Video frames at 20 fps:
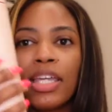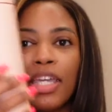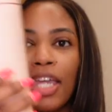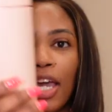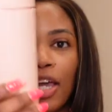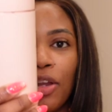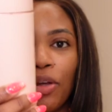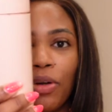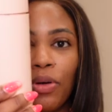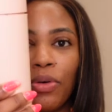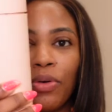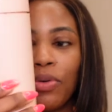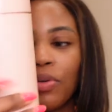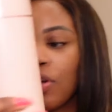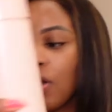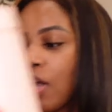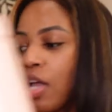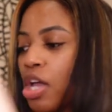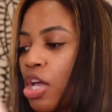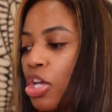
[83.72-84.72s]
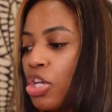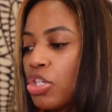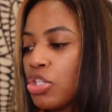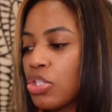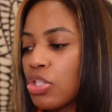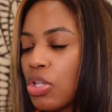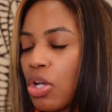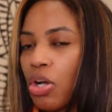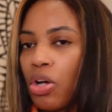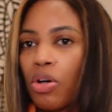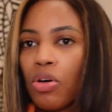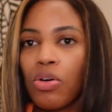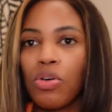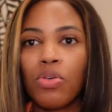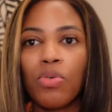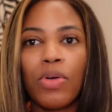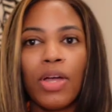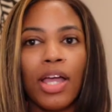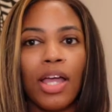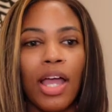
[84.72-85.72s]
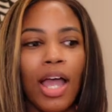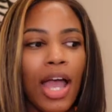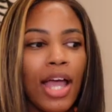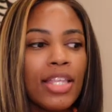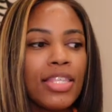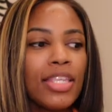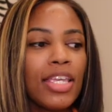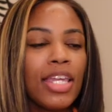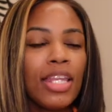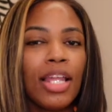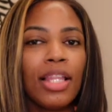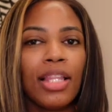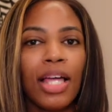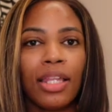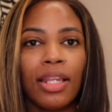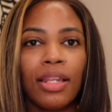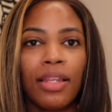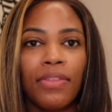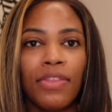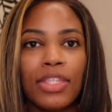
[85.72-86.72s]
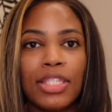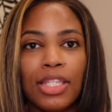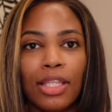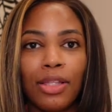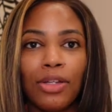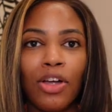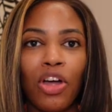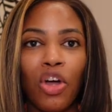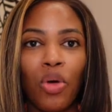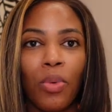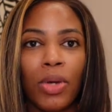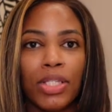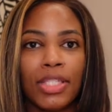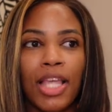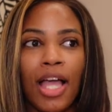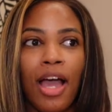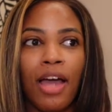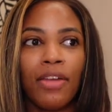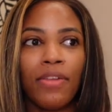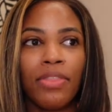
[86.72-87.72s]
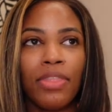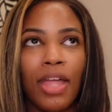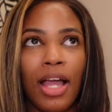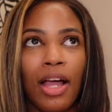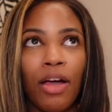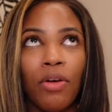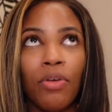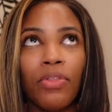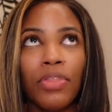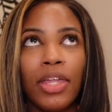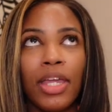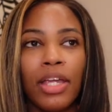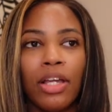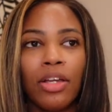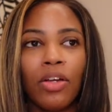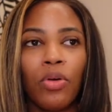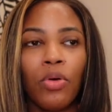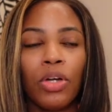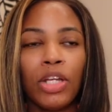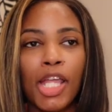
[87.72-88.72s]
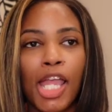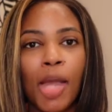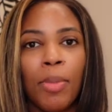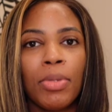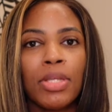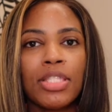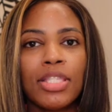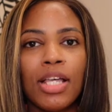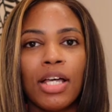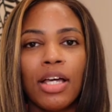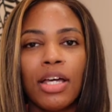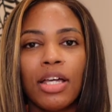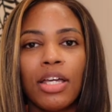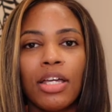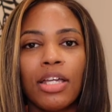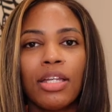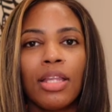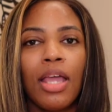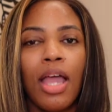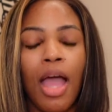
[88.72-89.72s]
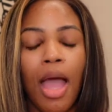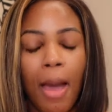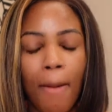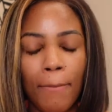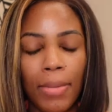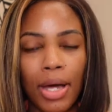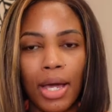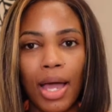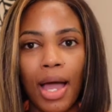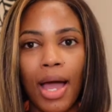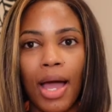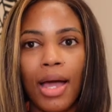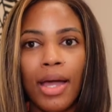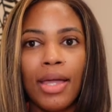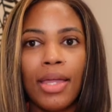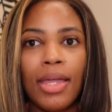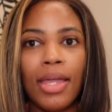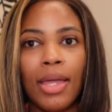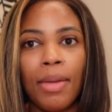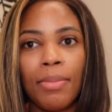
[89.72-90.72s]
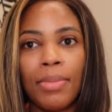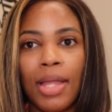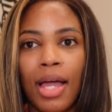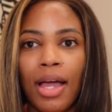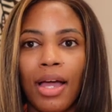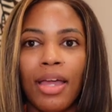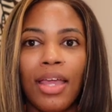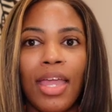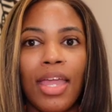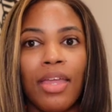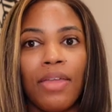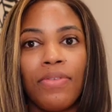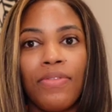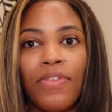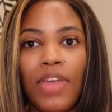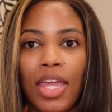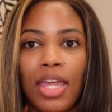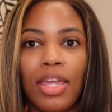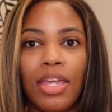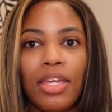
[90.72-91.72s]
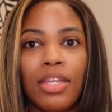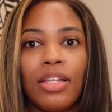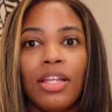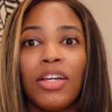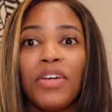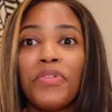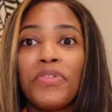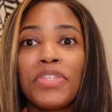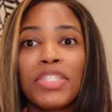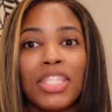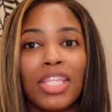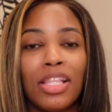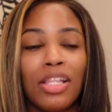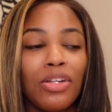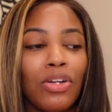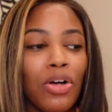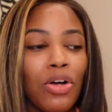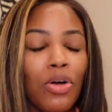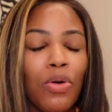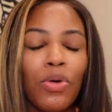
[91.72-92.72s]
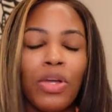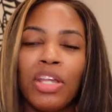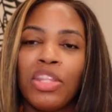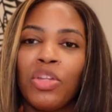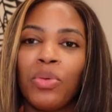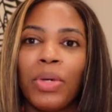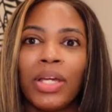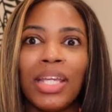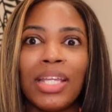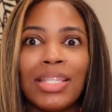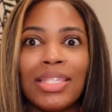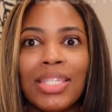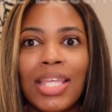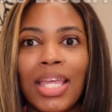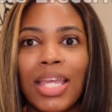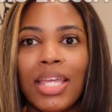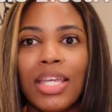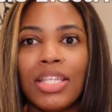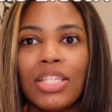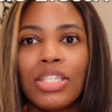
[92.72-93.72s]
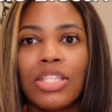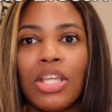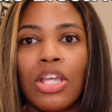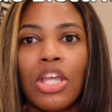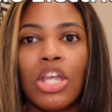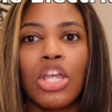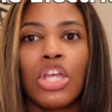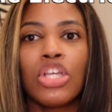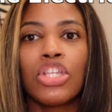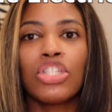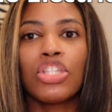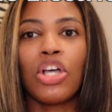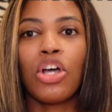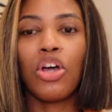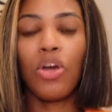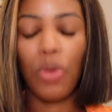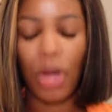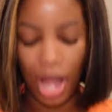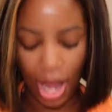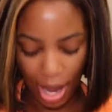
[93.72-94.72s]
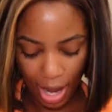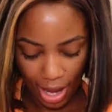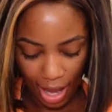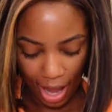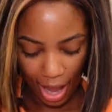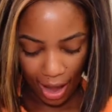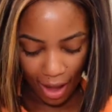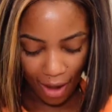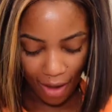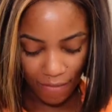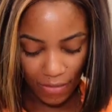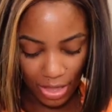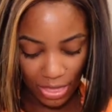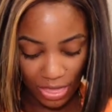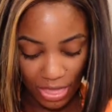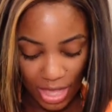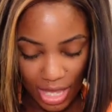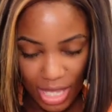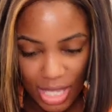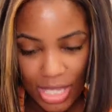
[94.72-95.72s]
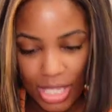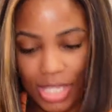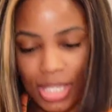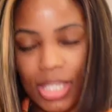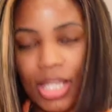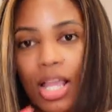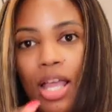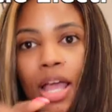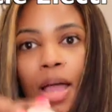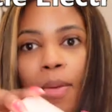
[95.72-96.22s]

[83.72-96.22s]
kettle. So I've seen a lot of the silicone ones out there on Amazon, but I am not a fan of silicone and the way it tastes. So I have this